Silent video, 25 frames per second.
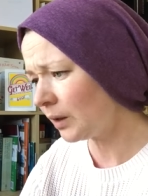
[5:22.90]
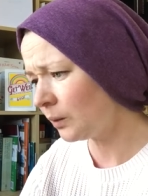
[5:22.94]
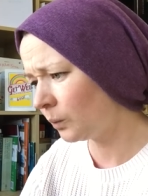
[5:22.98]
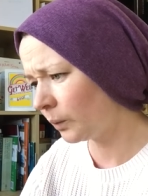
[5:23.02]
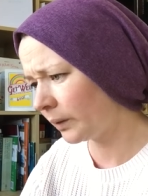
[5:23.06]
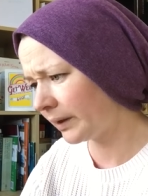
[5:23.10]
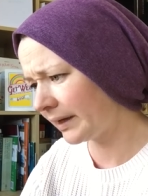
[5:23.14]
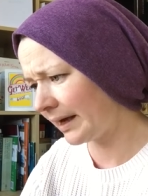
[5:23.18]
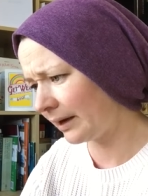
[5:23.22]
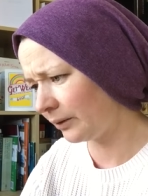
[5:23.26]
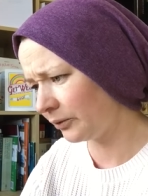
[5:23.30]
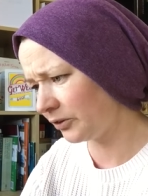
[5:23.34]

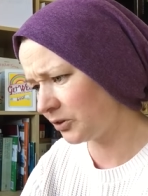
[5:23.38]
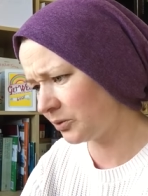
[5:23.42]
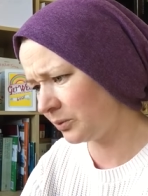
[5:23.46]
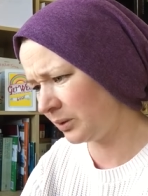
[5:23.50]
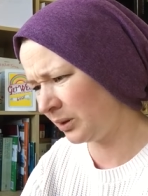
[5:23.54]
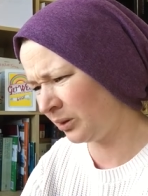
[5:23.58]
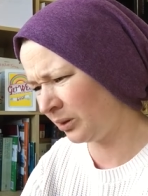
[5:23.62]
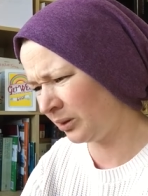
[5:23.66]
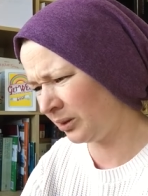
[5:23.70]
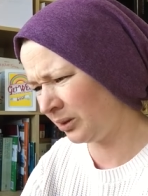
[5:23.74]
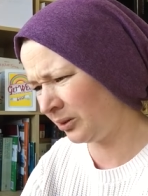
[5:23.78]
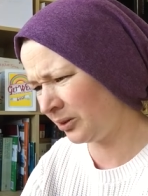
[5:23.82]
what else we
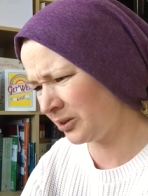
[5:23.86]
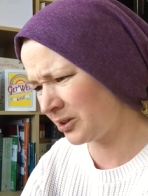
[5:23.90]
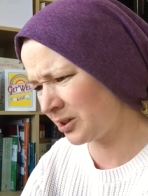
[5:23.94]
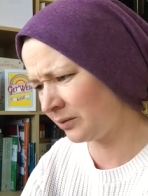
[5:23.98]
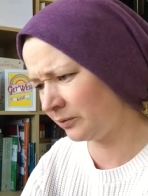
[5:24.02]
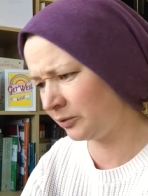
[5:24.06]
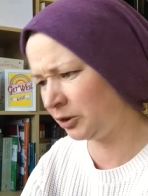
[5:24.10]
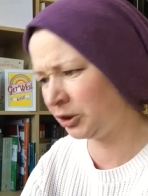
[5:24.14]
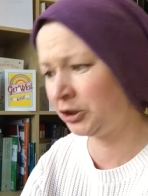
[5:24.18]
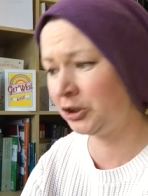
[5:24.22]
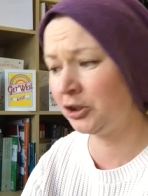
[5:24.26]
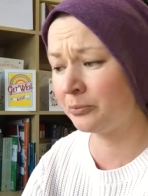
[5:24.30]
got lots
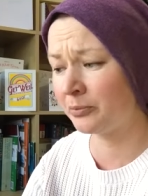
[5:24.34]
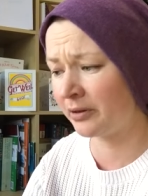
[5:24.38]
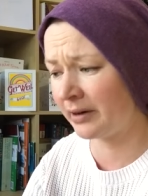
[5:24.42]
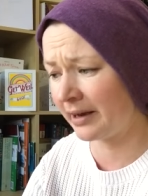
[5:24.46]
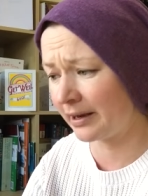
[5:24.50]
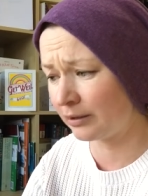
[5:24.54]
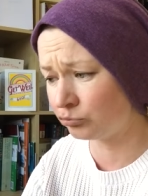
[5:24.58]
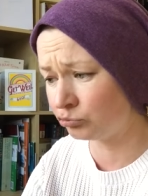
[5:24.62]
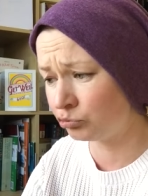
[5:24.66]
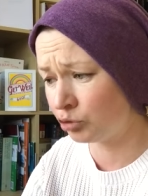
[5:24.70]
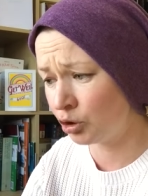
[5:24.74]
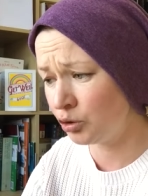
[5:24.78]
of
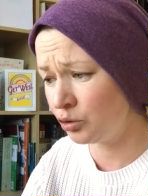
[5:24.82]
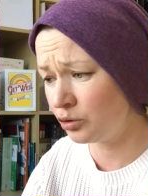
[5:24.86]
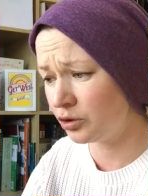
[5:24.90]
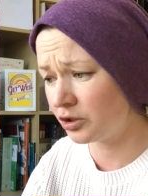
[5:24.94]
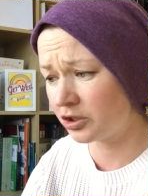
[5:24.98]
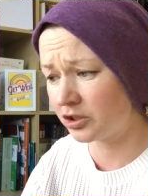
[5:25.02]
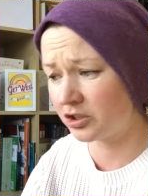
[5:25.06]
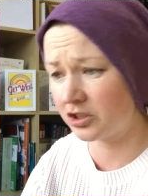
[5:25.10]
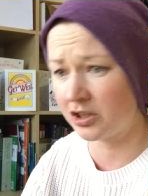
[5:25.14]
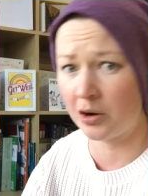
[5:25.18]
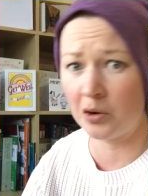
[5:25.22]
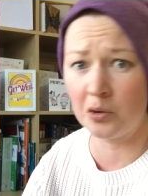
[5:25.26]
turmeric
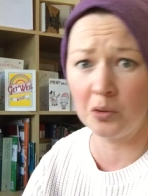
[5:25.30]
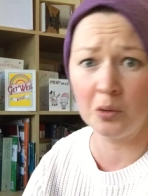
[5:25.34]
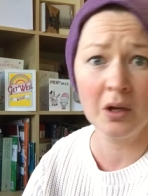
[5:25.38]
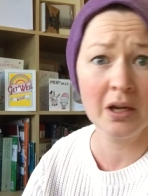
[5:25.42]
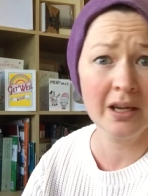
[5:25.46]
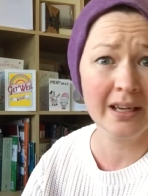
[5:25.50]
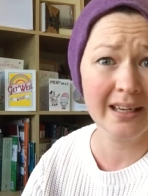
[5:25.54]
roots so